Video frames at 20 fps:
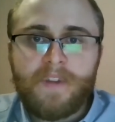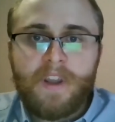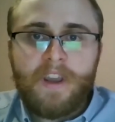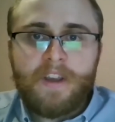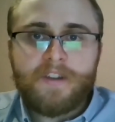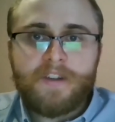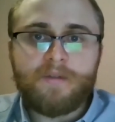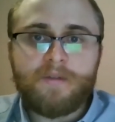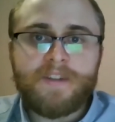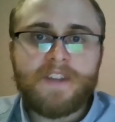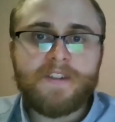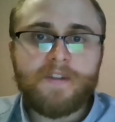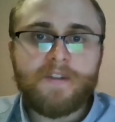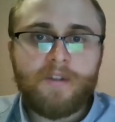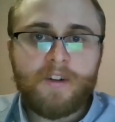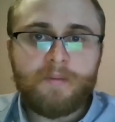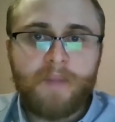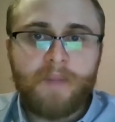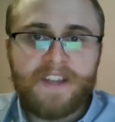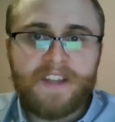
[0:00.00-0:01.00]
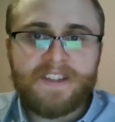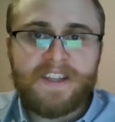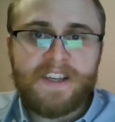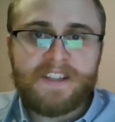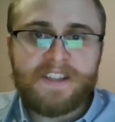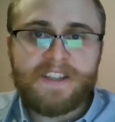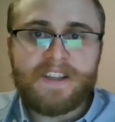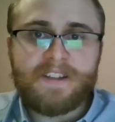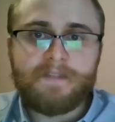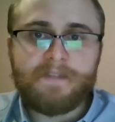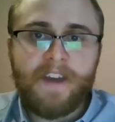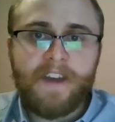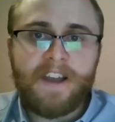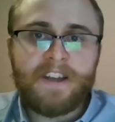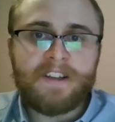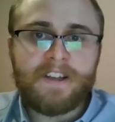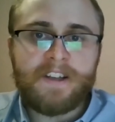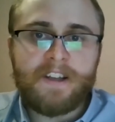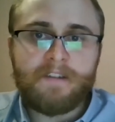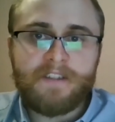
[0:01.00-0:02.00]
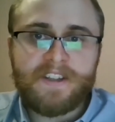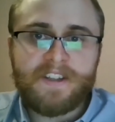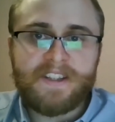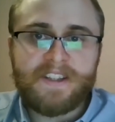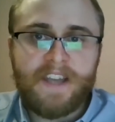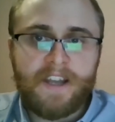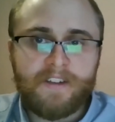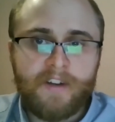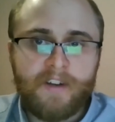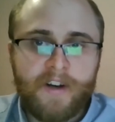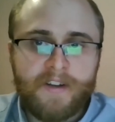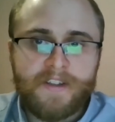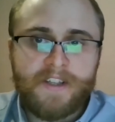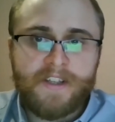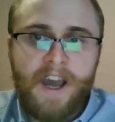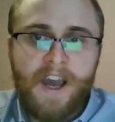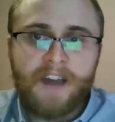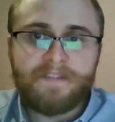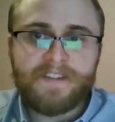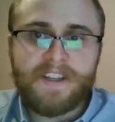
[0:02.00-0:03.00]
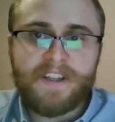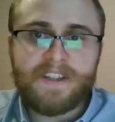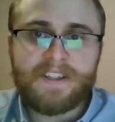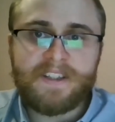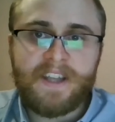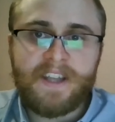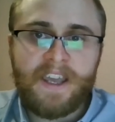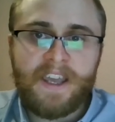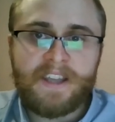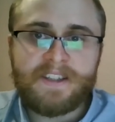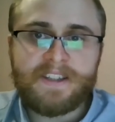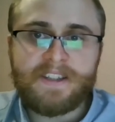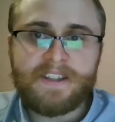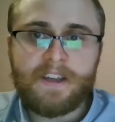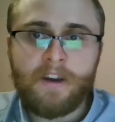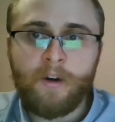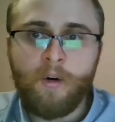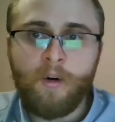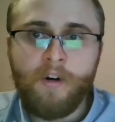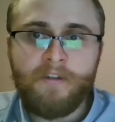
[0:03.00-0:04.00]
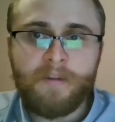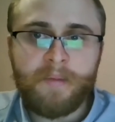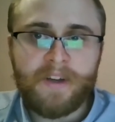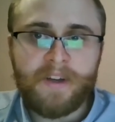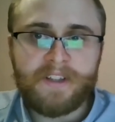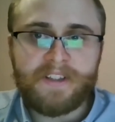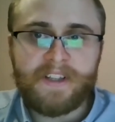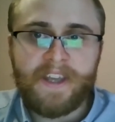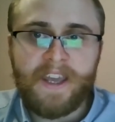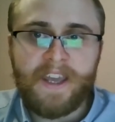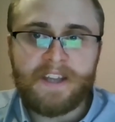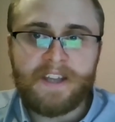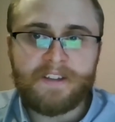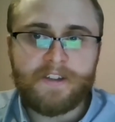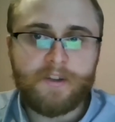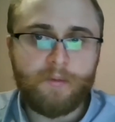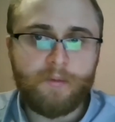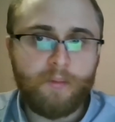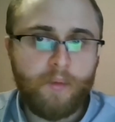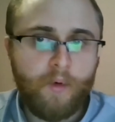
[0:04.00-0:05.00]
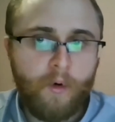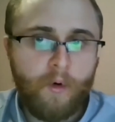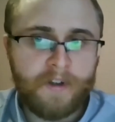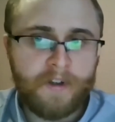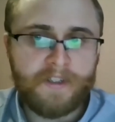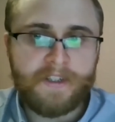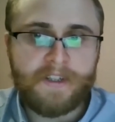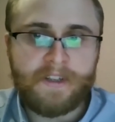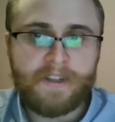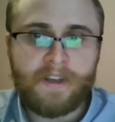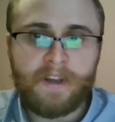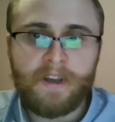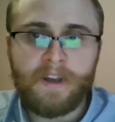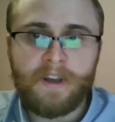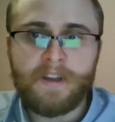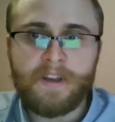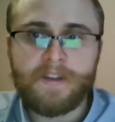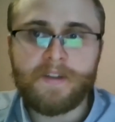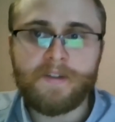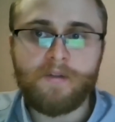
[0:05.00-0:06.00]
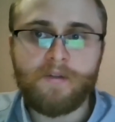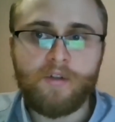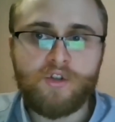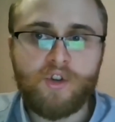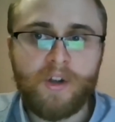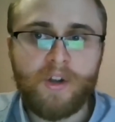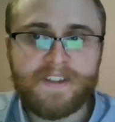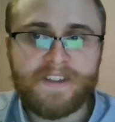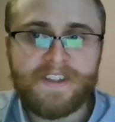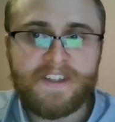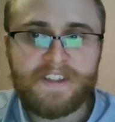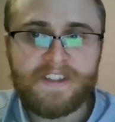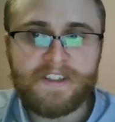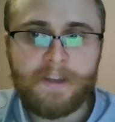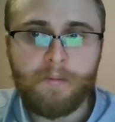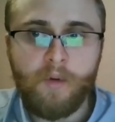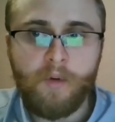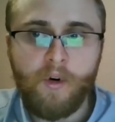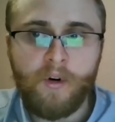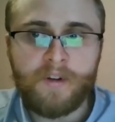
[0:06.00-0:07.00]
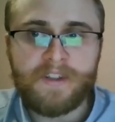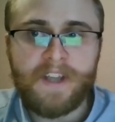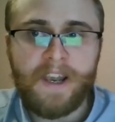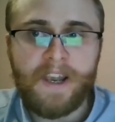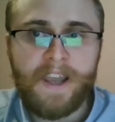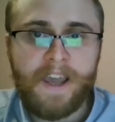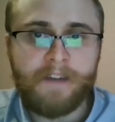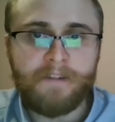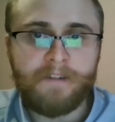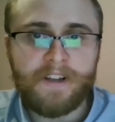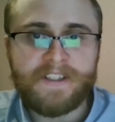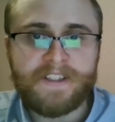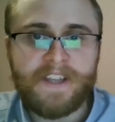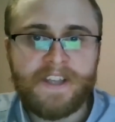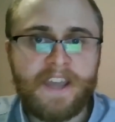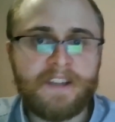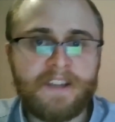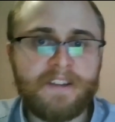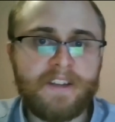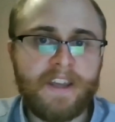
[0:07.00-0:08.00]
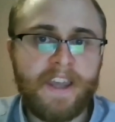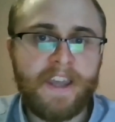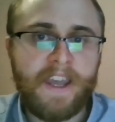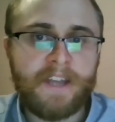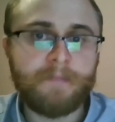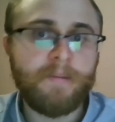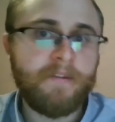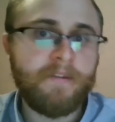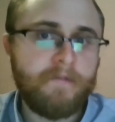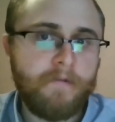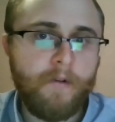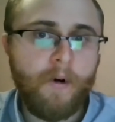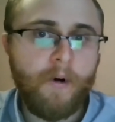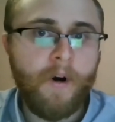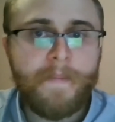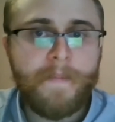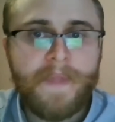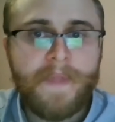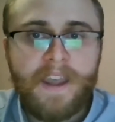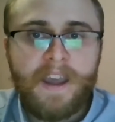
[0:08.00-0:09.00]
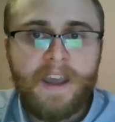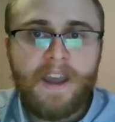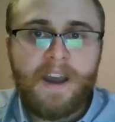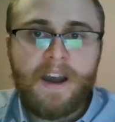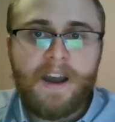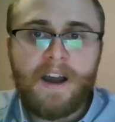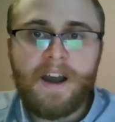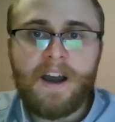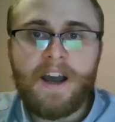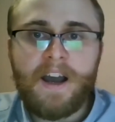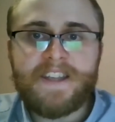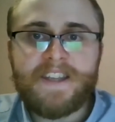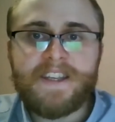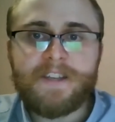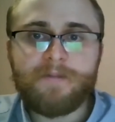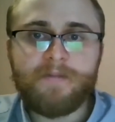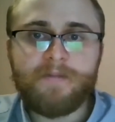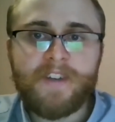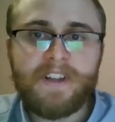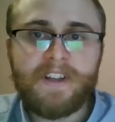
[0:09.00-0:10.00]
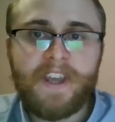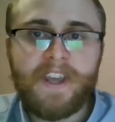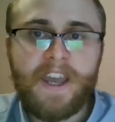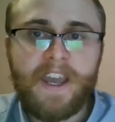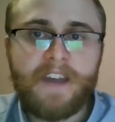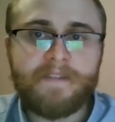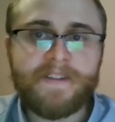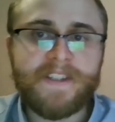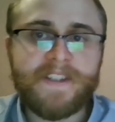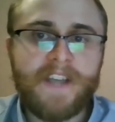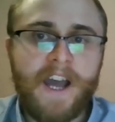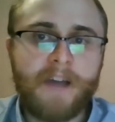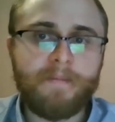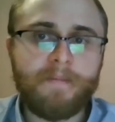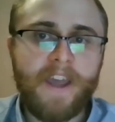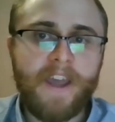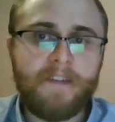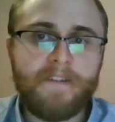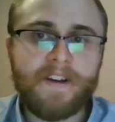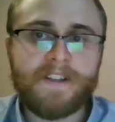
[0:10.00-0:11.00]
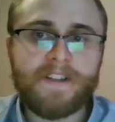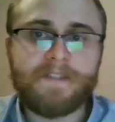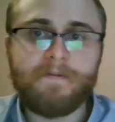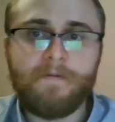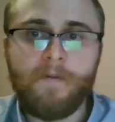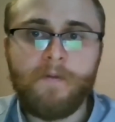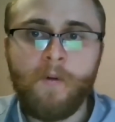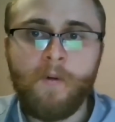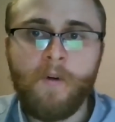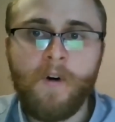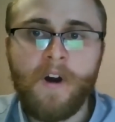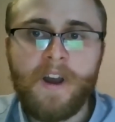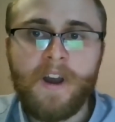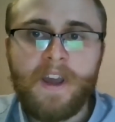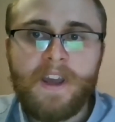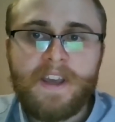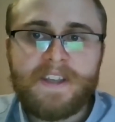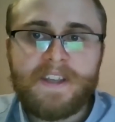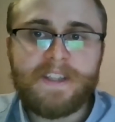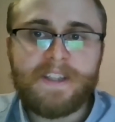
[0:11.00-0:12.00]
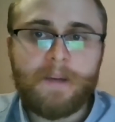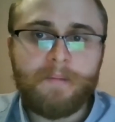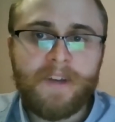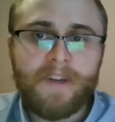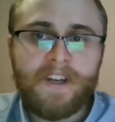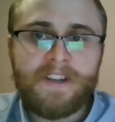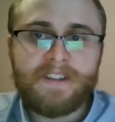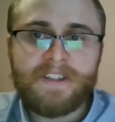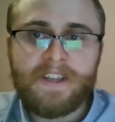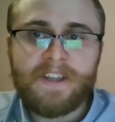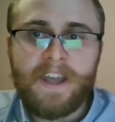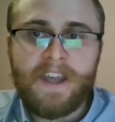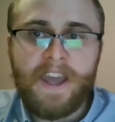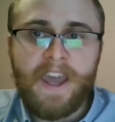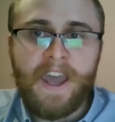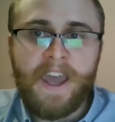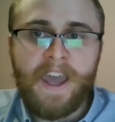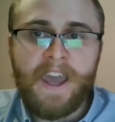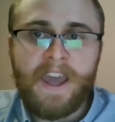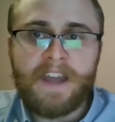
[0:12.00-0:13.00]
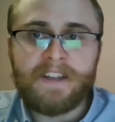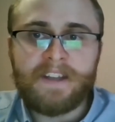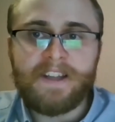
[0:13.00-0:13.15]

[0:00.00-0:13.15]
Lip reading: So the third main thing is failing living standards. After states, a government can't support social system on the level they had before. This will have some effects for stability and